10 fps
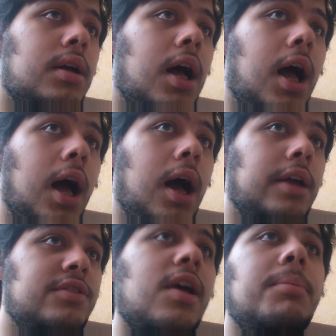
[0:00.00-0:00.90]

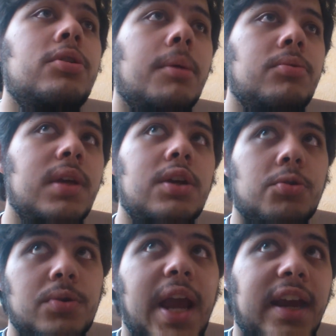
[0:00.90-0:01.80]
WWE
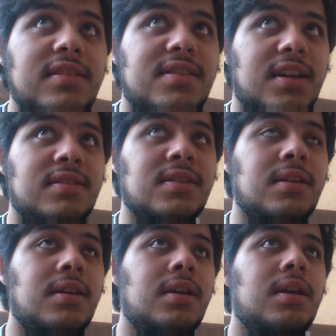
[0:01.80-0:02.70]
created
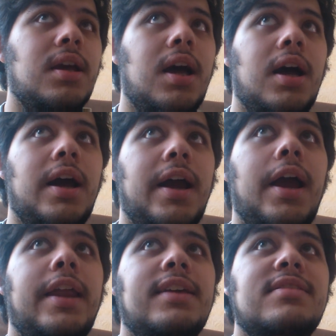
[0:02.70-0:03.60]

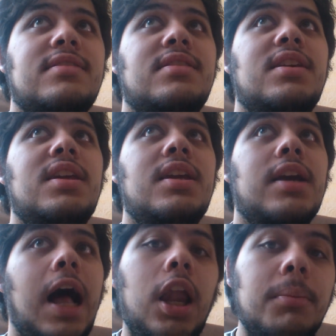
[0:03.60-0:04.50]

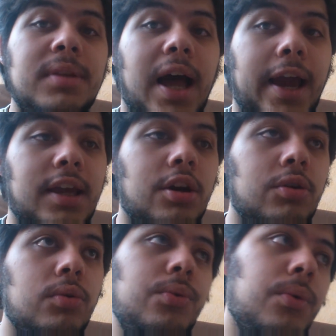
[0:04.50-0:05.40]
NXT alumni
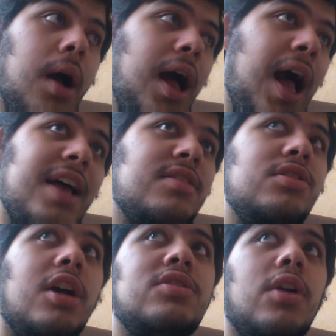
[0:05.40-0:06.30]
who has
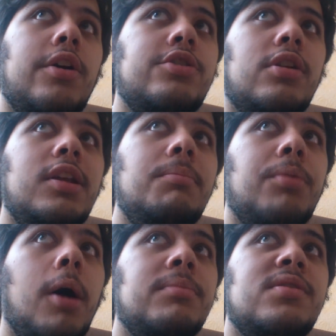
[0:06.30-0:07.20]
not utterly
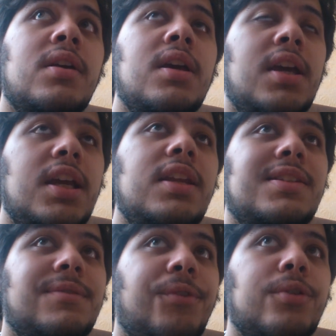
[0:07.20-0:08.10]
bombed in
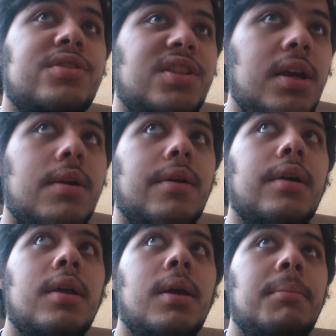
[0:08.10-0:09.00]
his first year,
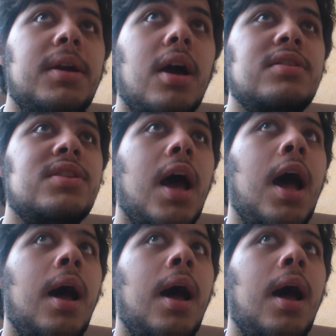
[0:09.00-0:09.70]
because